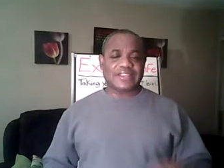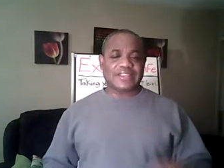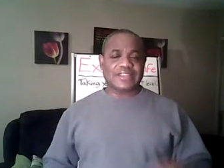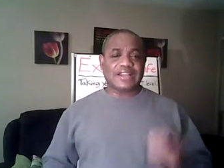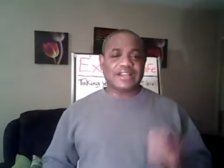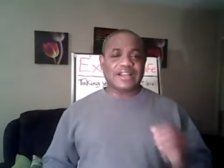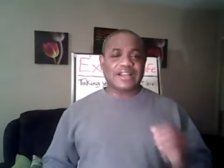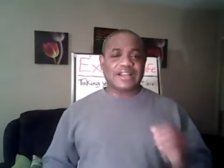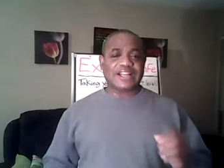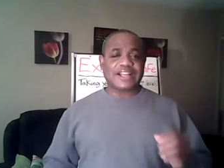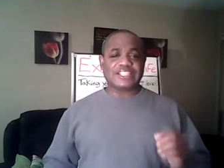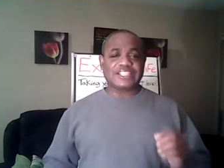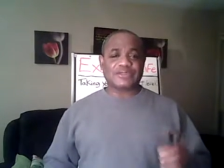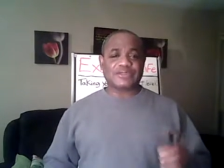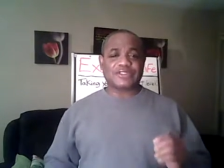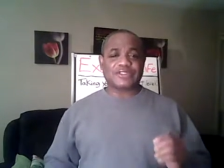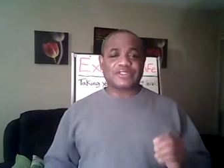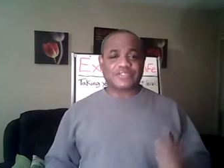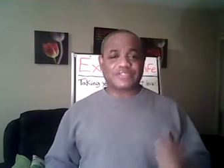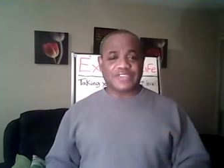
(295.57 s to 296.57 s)
Ask with
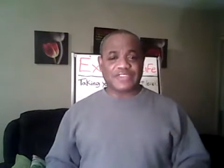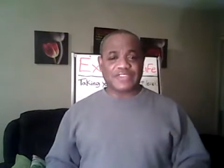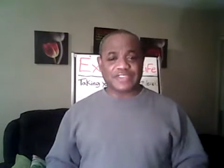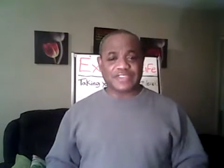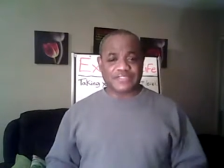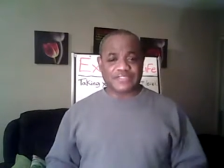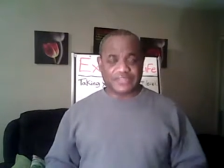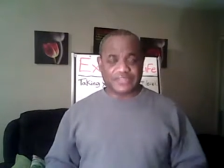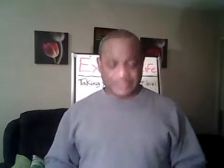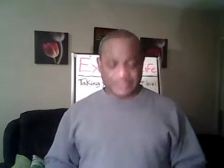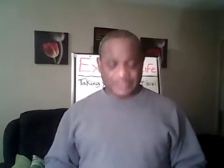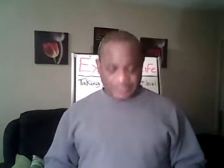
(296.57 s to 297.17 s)
faith.